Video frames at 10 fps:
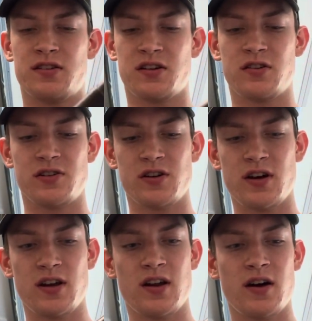It's all
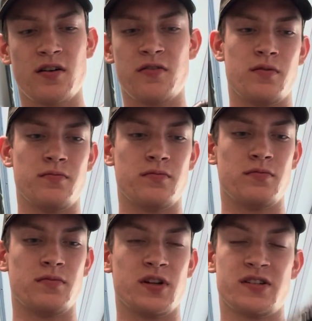dried now.
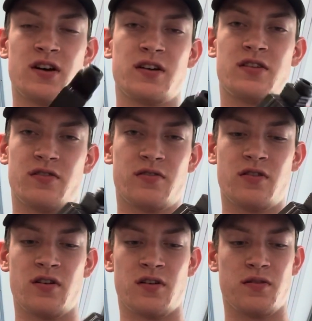It's not
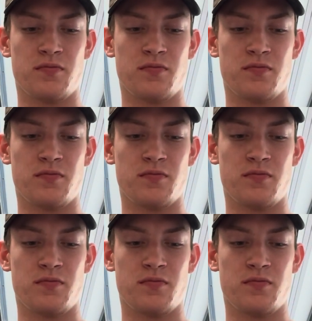cured,